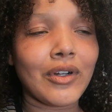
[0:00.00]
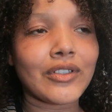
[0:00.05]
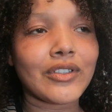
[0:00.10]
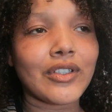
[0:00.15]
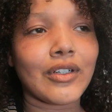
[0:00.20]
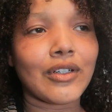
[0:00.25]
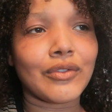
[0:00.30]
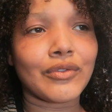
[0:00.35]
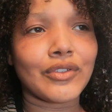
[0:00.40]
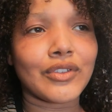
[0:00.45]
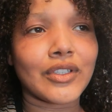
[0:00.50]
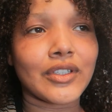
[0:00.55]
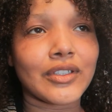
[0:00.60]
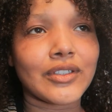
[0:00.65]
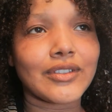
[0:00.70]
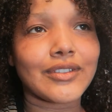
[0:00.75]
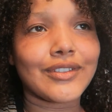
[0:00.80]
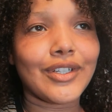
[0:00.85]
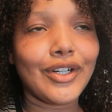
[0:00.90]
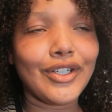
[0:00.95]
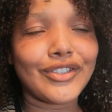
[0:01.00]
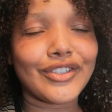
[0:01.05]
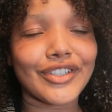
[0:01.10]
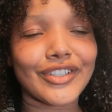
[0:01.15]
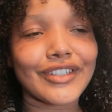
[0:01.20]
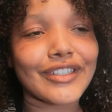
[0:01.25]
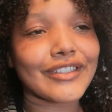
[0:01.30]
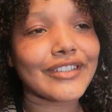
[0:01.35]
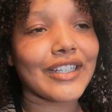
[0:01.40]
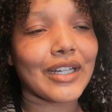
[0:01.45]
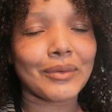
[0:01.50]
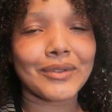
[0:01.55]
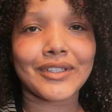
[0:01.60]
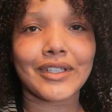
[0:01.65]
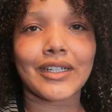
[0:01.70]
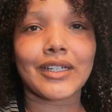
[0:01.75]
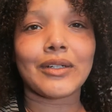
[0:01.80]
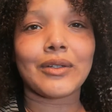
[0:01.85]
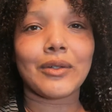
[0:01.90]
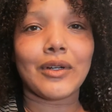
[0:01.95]
walked out of the doctor's, I
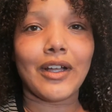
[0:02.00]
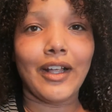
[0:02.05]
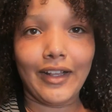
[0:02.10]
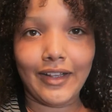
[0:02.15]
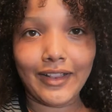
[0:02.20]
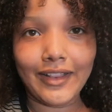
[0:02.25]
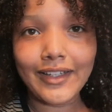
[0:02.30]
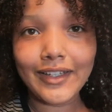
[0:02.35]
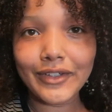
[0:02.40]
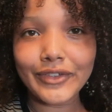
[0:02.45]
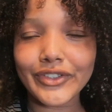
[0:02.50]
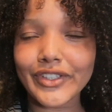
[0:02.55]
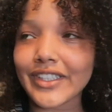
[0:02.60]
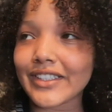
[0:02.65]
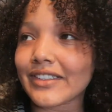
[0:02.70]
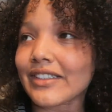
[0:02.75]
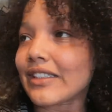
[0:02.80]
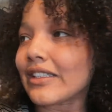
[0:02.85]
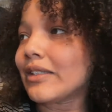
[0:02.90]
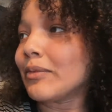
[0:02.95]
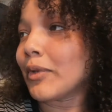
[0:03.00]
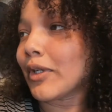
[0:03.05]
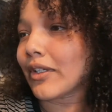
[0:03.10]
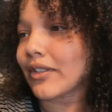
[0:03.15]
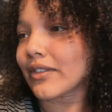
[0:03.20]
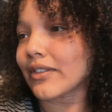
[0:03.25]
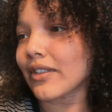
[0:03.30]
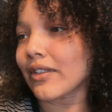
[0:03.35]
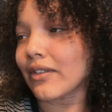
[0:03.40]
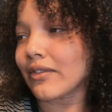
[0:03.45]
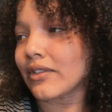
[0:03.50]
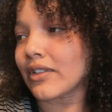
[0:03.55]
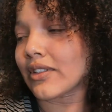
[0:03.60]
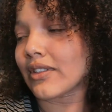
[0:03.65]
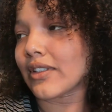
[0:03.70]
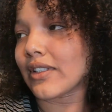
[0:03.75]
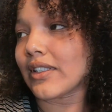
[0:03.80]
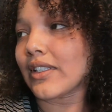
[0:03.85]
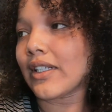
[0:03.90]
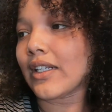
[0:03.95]
was like a little dizzy because
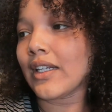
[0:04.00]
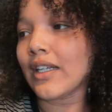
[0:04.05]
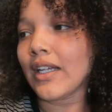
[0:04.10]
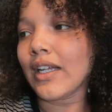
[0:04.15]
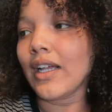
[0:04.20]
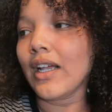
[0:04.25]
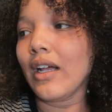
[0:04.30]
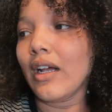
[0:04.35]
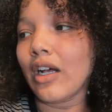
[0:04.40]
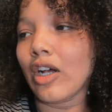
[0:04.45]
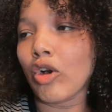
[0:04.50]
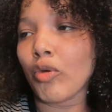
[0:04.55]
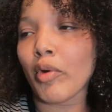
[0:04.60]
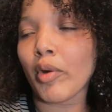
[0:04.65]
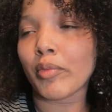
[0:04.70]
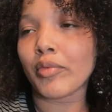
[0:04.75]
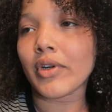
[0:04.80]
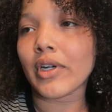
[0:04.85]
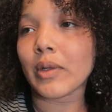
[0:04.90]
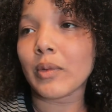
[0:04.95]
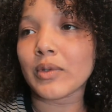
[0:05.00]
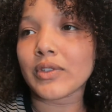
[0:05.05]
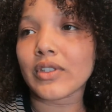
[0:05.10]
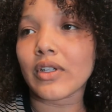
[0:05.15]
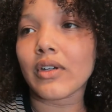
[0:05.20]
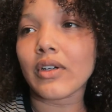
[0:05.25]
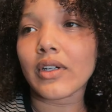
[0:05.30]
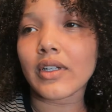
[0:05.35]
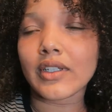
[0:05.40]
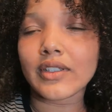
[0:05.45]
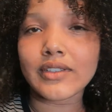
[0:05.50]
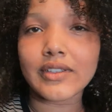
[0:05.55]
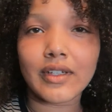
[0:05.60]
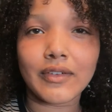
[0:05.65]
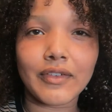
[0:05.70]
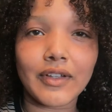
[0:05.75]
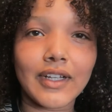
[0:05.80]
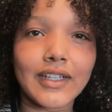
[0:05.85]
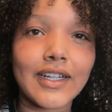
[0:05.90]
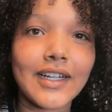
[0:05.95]
obviously all my breath was gone and
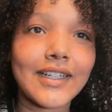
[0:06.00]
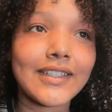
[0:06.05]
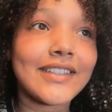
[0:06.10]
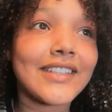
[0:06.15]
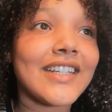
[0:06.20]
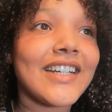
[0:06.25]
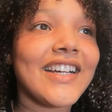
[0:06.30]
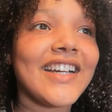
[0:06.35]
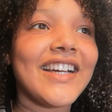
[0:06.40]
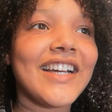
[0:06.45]
stuff like that.